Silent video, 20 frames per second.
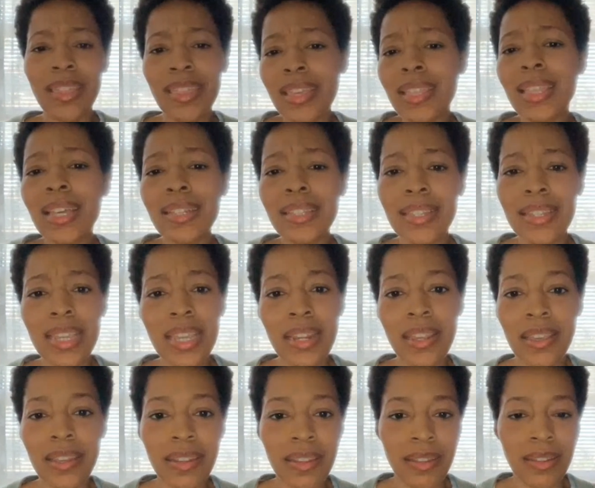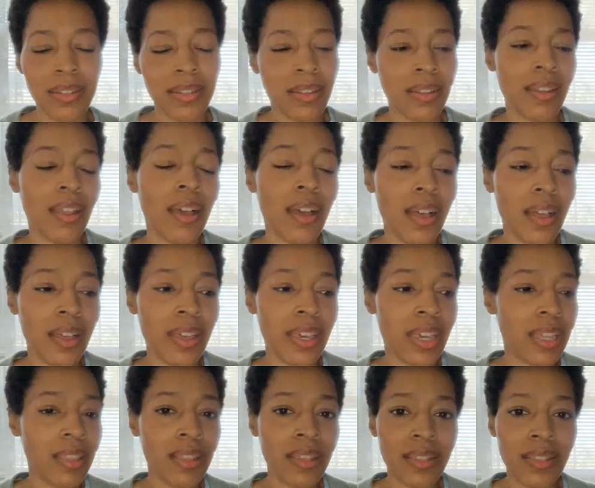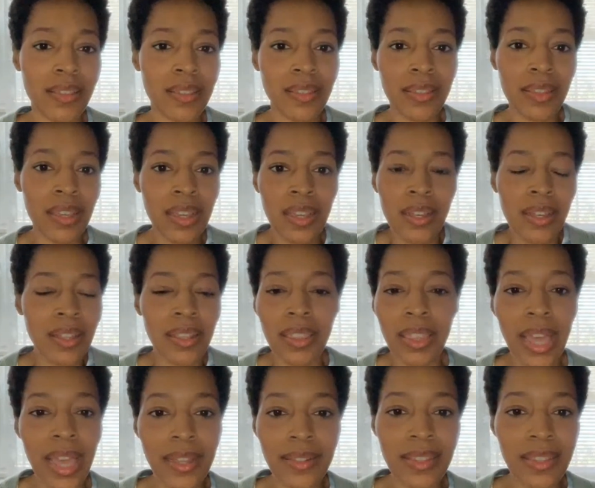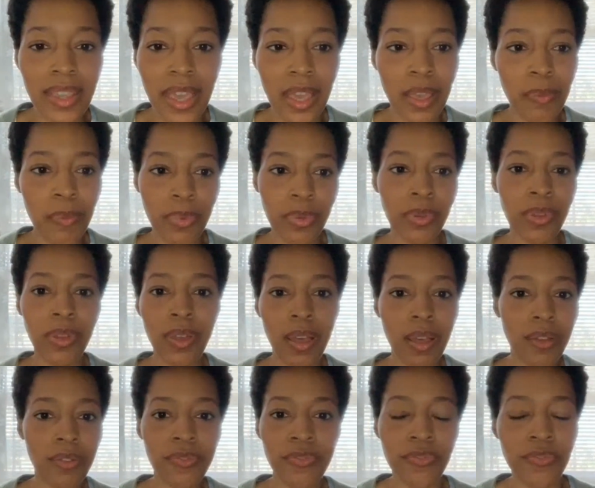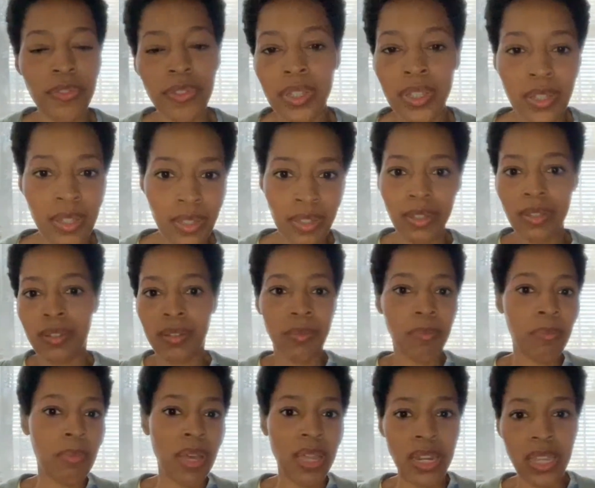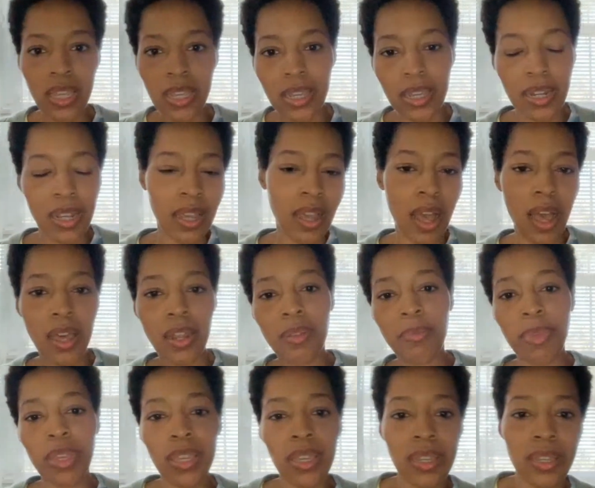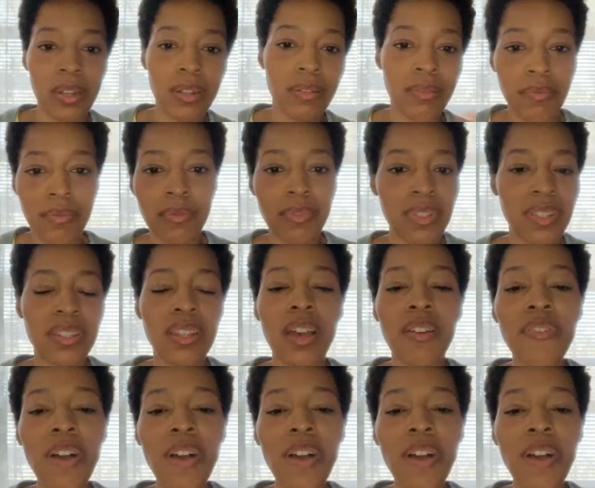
that's needed in this landscape of money and economy and stuff.